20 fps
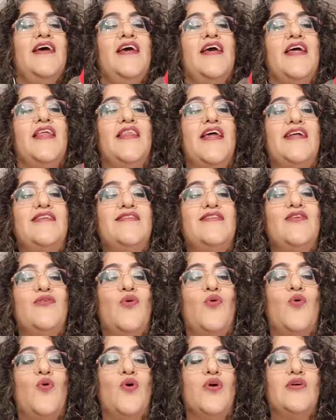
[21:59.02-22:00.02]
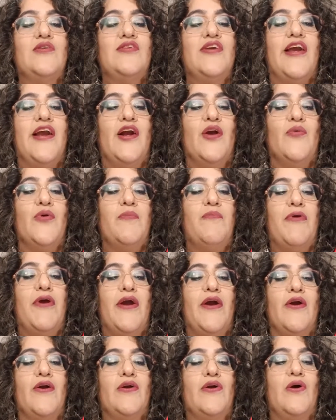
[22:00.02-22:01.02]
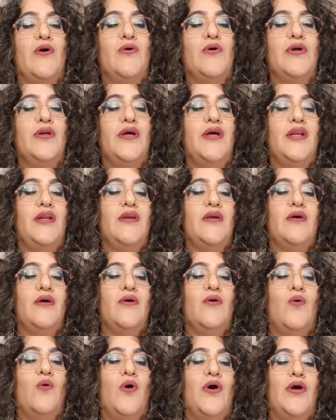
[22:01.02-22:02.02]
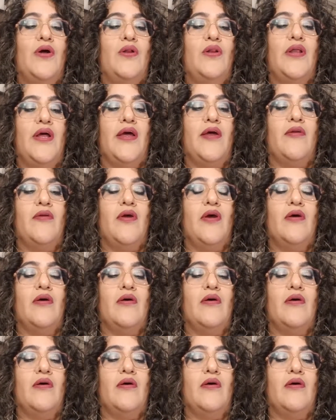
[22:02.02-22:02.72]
And that's the Oars Hair Repair Coconut Oil and